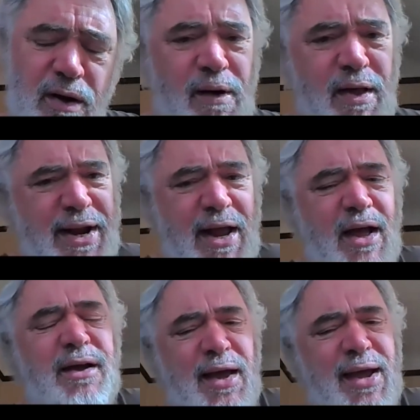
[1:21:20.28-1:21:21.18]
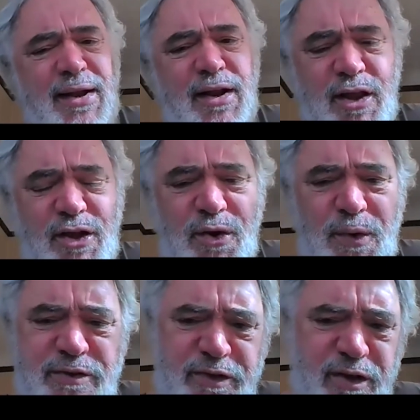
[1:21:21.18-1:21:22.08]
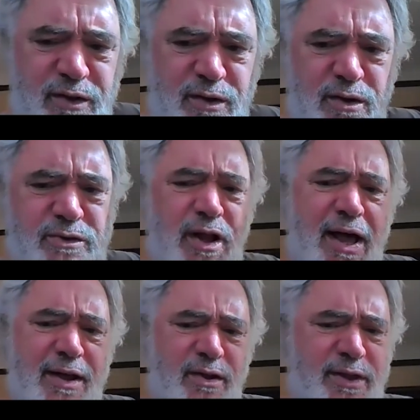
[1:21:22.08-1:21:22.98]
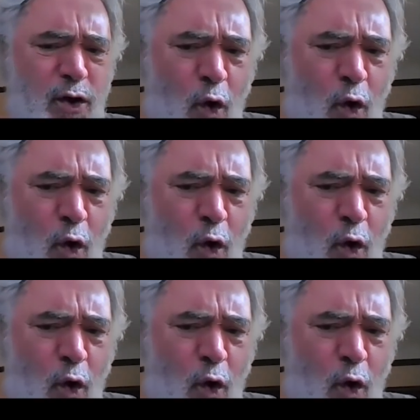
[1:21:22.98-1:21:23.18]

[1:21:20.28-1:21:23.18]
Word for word: Well, and again, there, there is there's a lot that